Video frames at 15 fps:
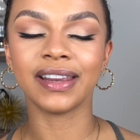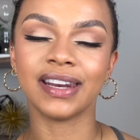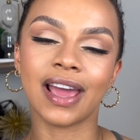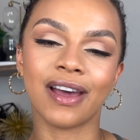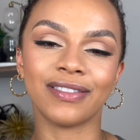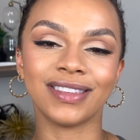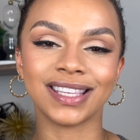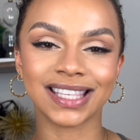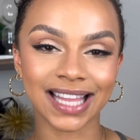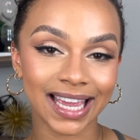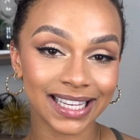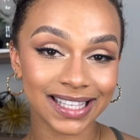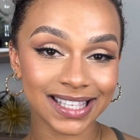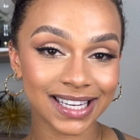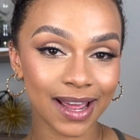Now the
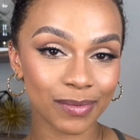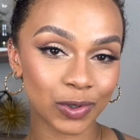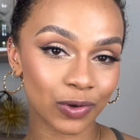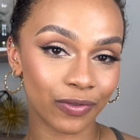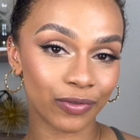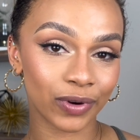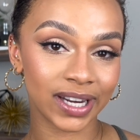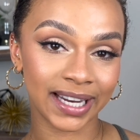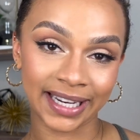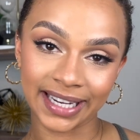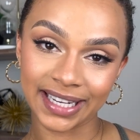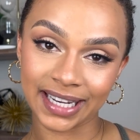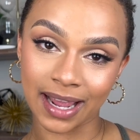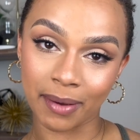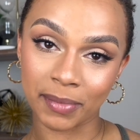second step to avoiding
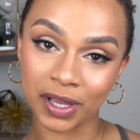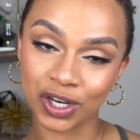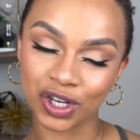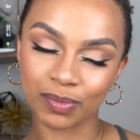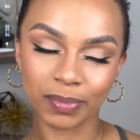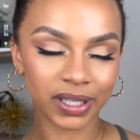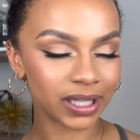heat damage,